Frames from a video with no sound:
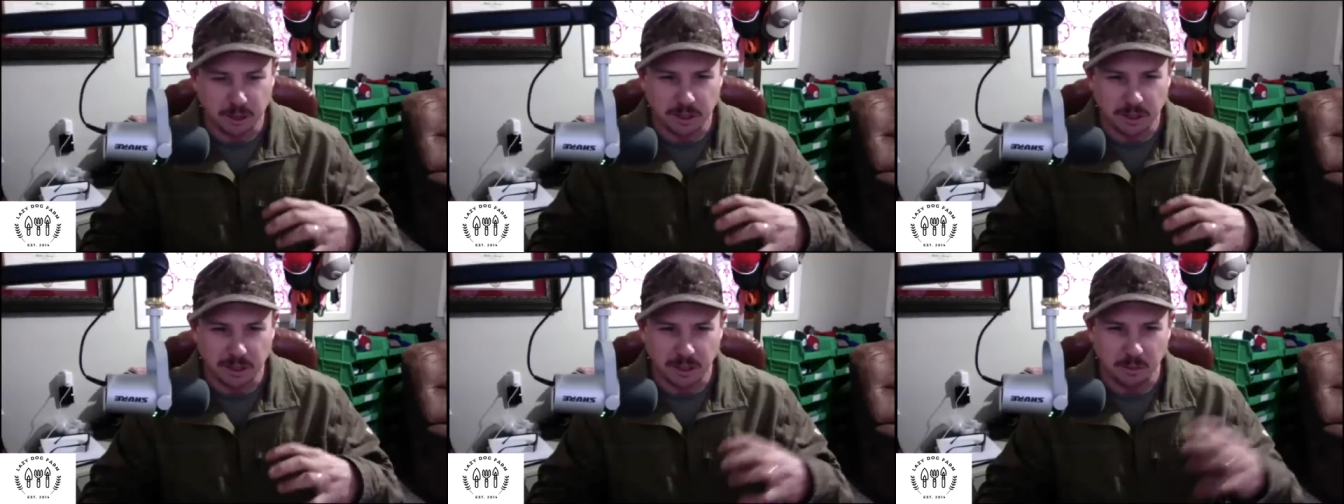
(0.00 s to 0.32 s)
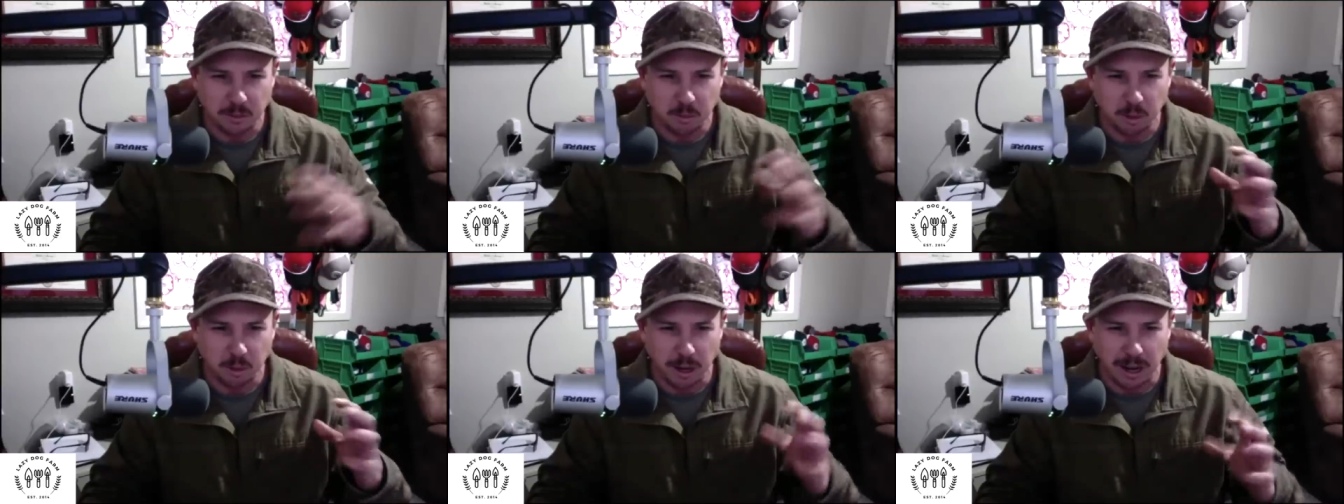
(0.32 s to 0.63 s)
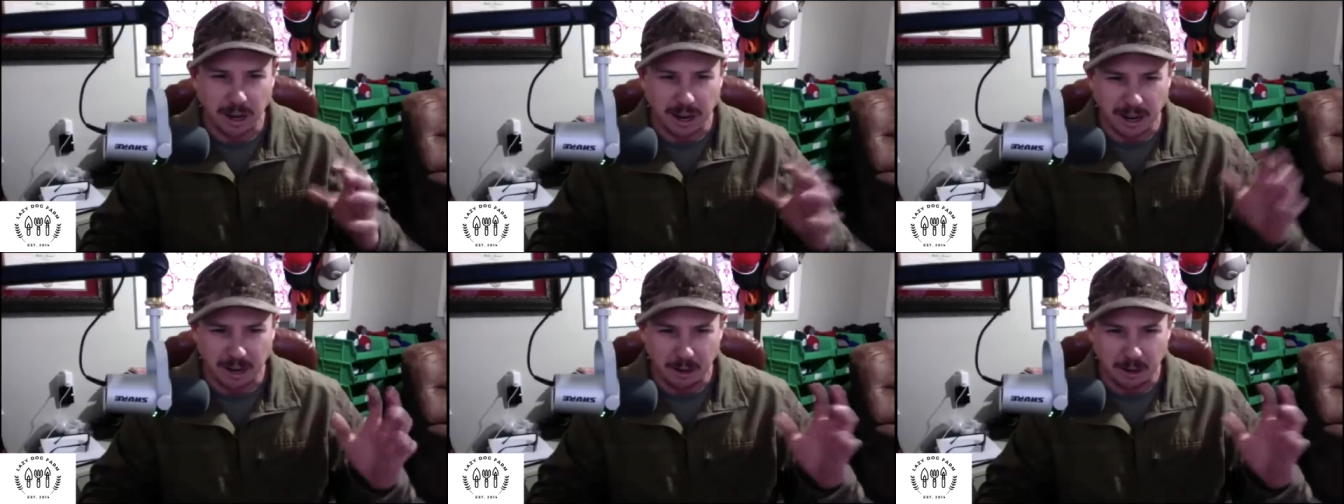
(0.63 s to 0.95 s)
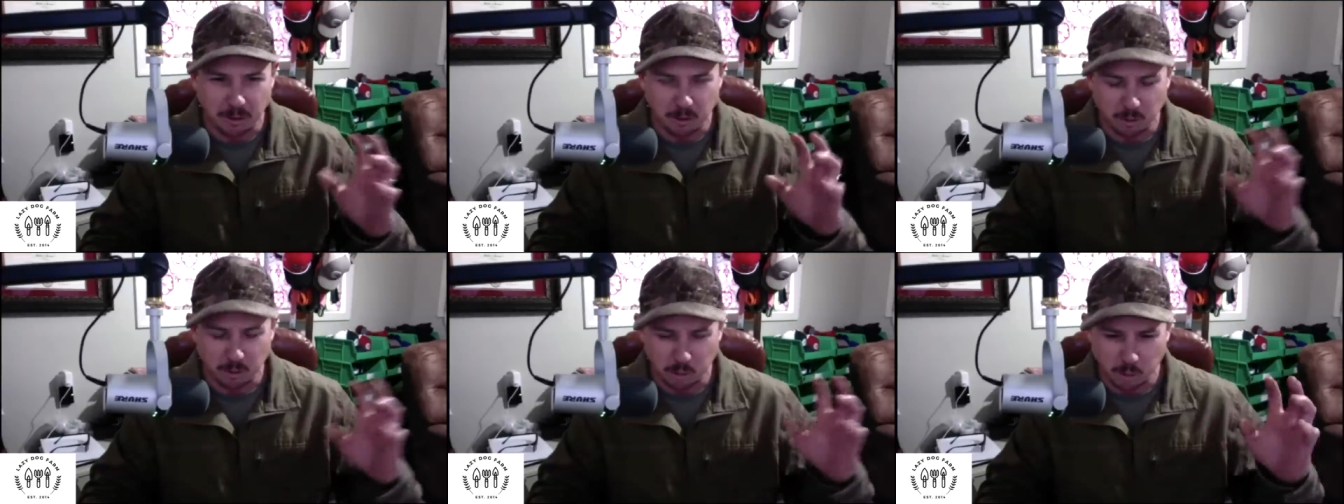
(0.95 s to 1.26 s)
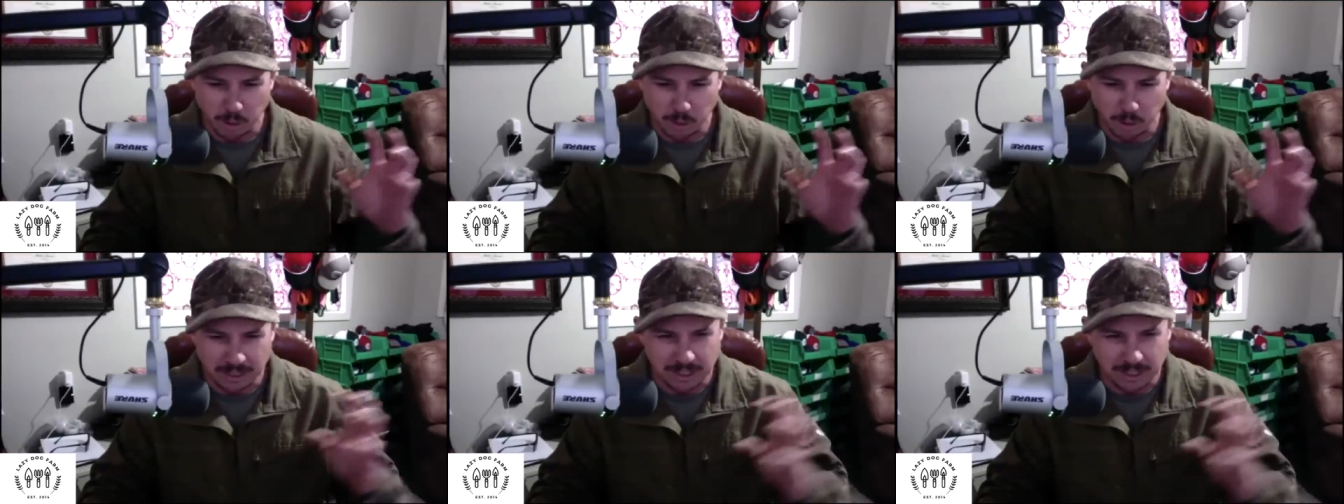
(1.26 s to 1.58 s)
and why we
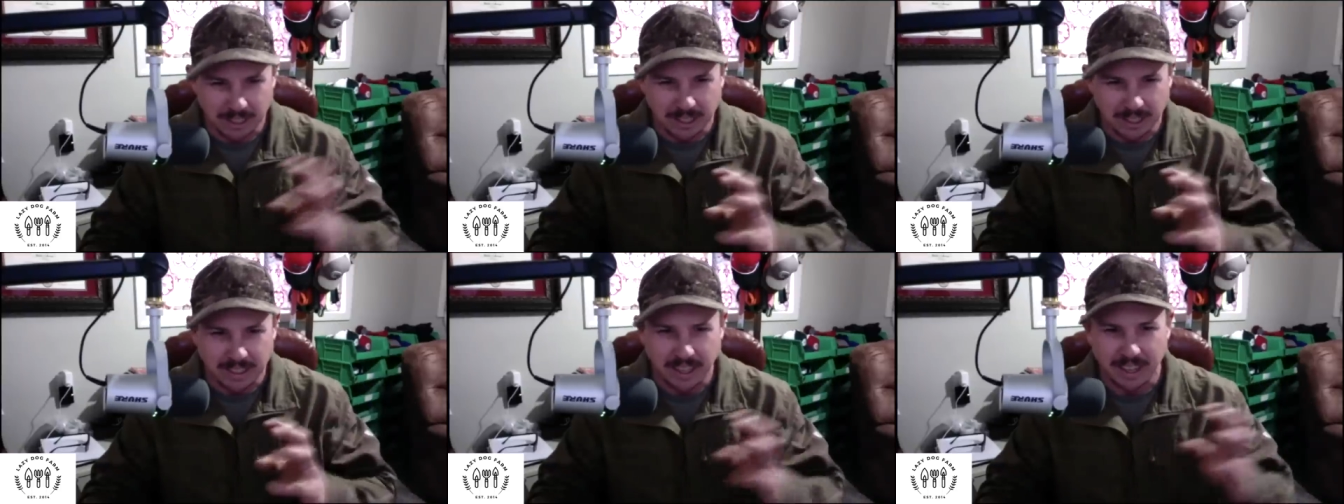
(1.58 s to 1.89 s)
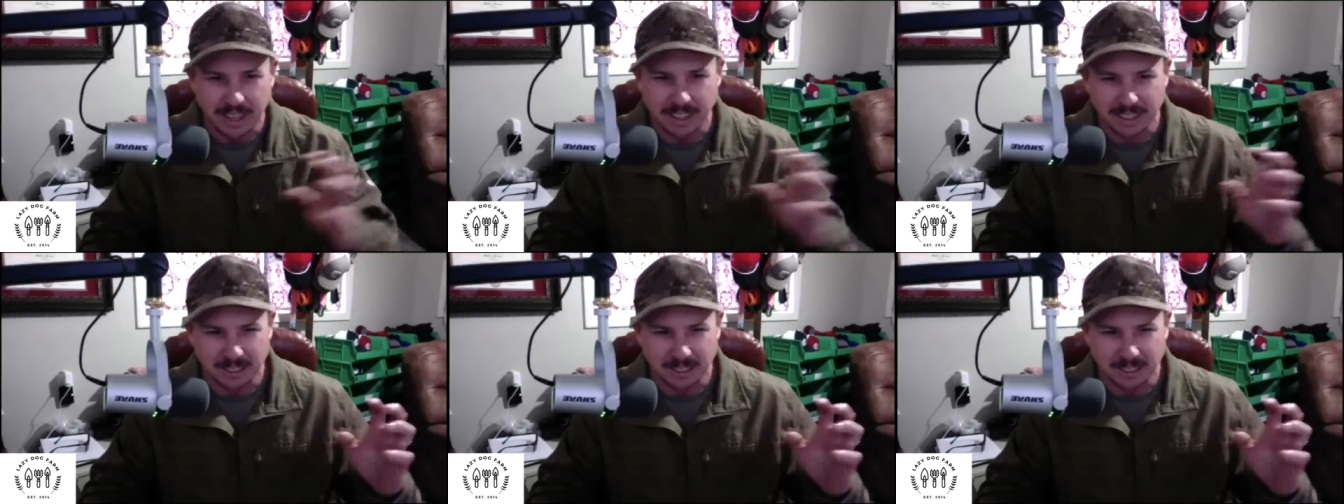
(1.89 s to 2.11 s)
see that